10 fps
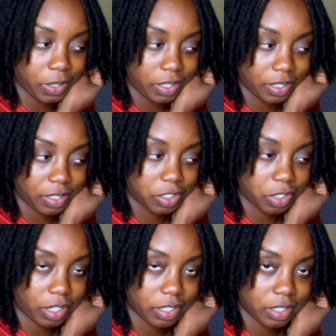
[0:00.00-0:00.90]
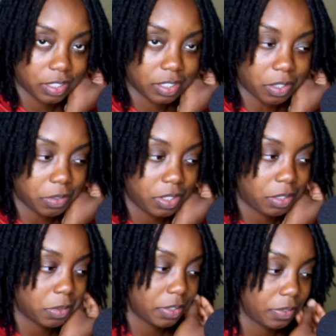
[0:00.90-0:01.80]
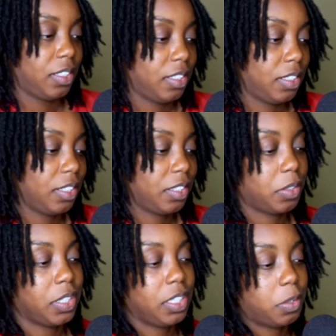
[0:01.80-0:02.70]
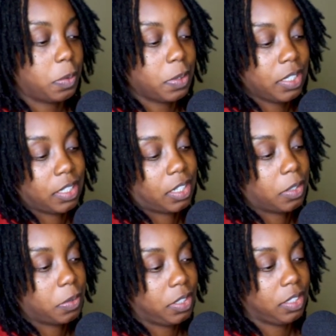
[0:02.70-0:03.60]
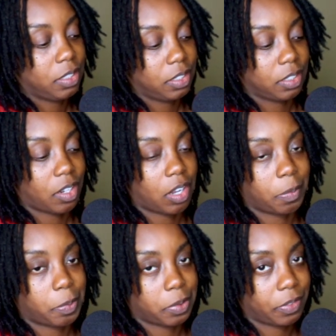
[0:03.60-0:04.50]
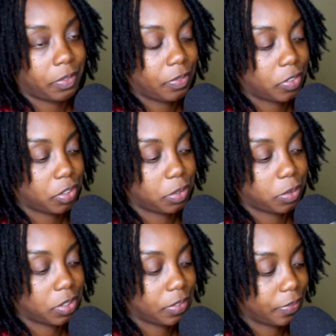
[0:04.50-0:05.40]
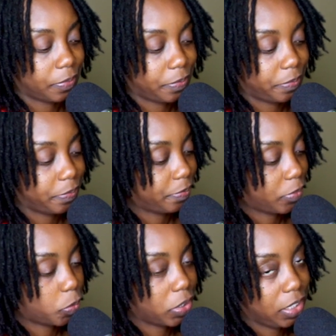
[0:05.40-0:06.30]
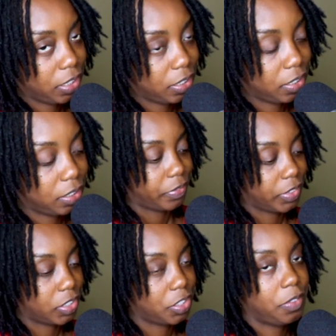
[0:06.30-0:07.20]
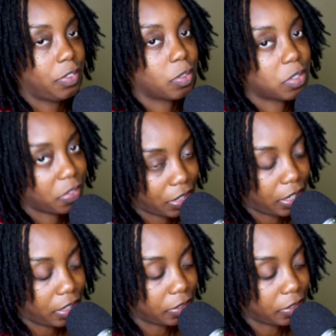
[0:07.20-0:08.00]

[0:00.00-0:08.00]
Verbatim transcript: the shark, is going to eat Quint. They're going to eat Quint and they're going to eat Hopper for sure. What it is. The chief going to survive.